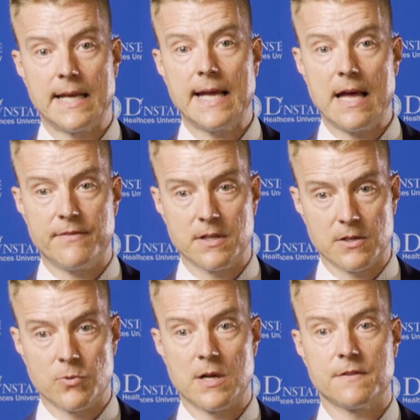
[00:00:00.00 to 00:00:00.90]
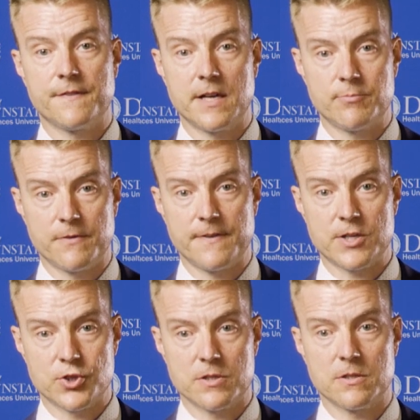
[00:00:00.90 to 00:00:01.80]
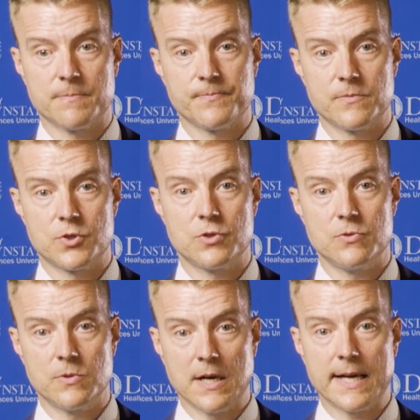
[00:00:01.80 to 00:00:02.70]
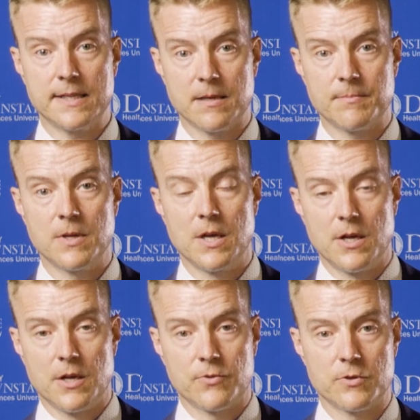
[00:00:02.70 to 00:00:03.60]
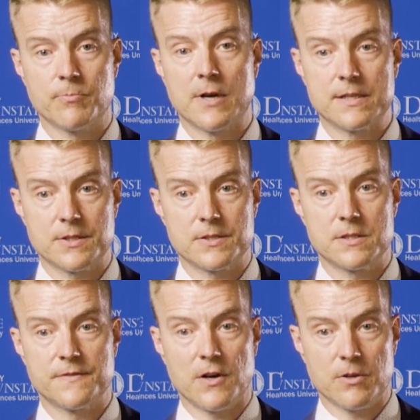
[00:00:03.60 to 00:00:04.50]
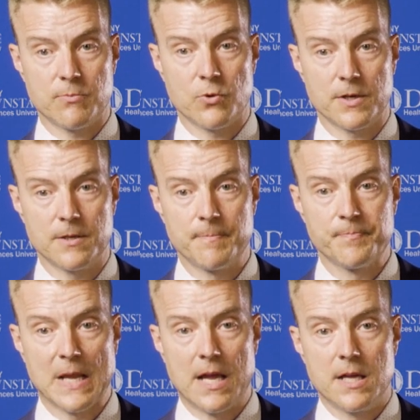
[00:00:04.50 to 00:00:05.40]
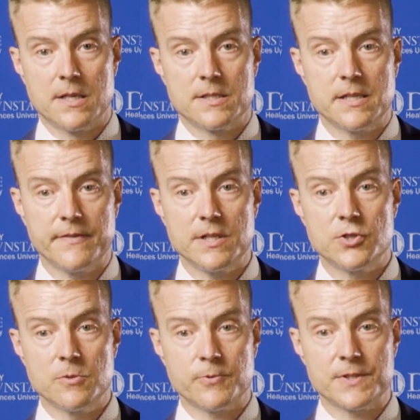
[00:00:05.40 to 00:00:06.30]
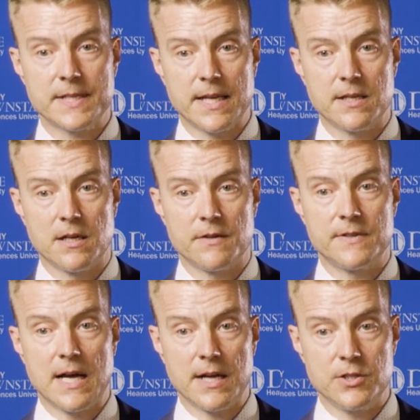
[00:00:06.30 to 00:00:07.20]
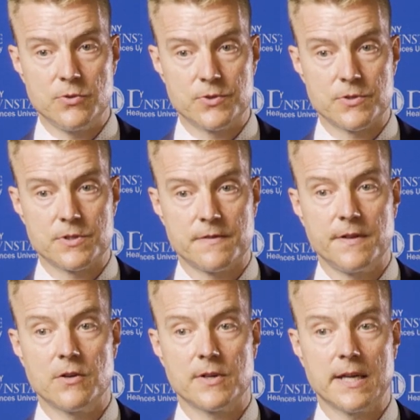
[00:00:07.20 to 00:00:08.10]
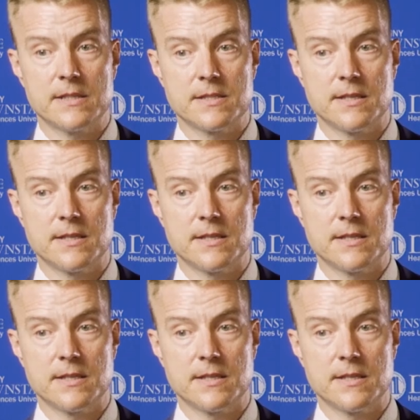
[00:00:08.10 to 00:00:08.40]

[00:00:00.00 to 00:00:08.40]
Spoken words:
having a qualified professional to guide them through the process is very important. 72% of non-users of hearing aids said